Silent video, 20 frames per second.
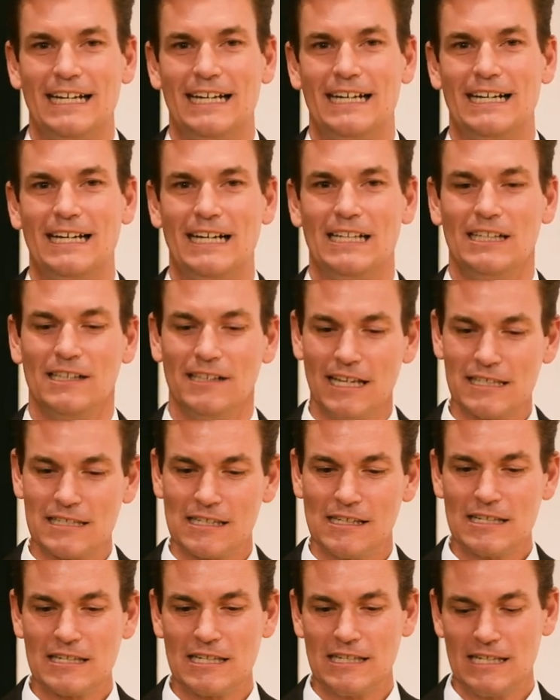Uh, let's
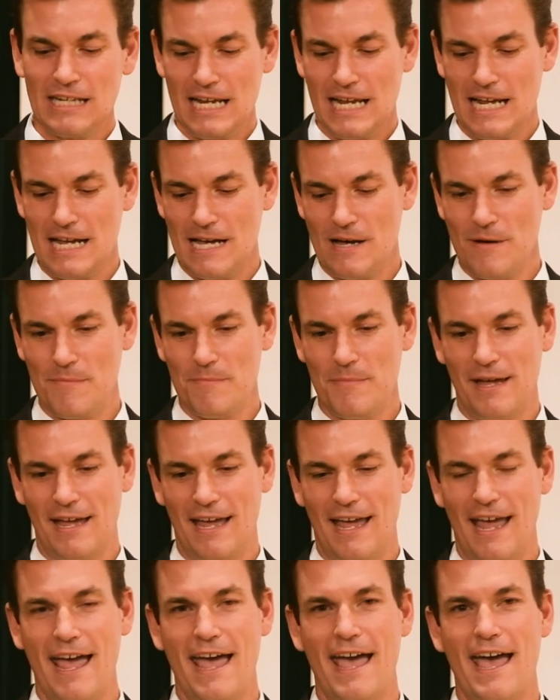listen to him,
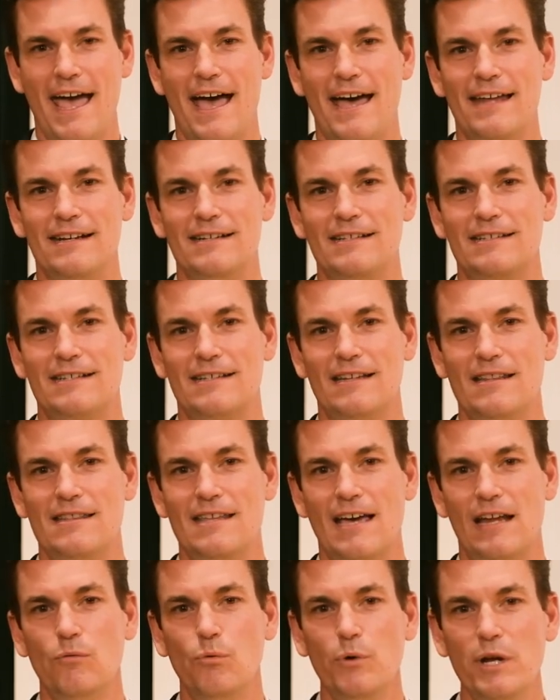and
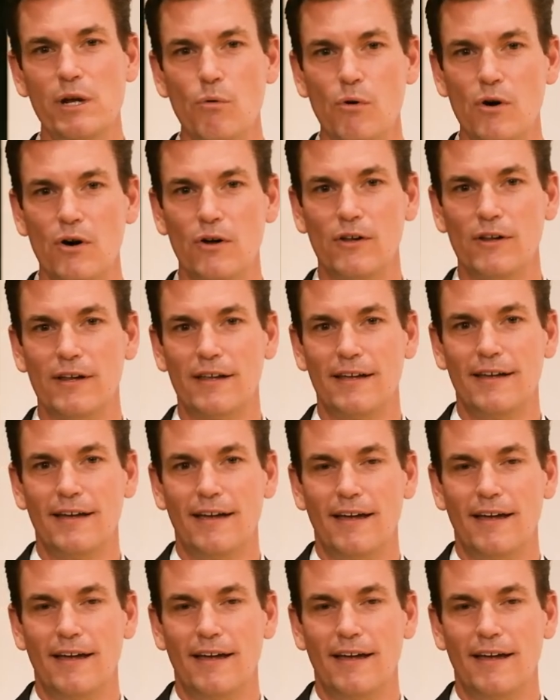then we will